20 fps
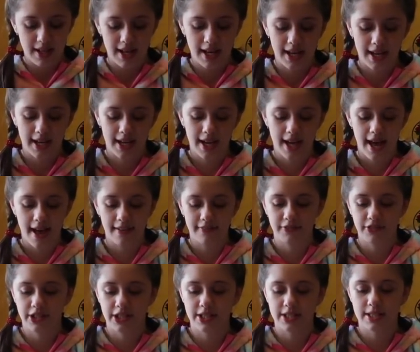I
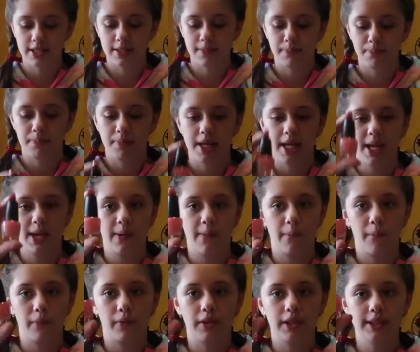have this pink
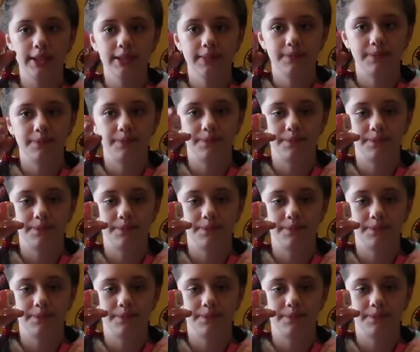one,